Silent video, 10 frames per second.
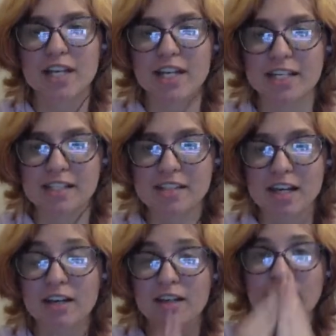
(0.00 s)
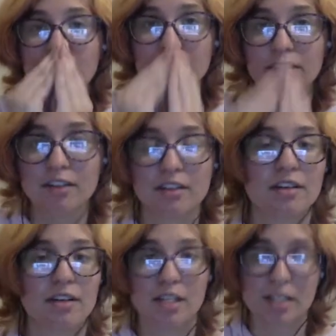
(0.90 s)
is,
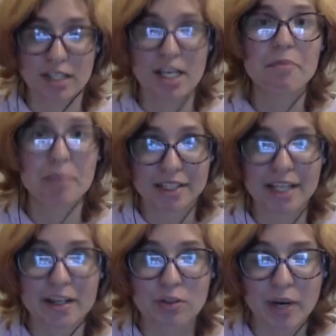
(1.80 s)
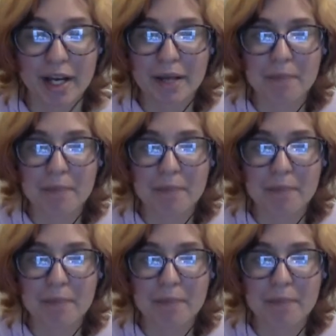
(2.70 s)
keep it that way.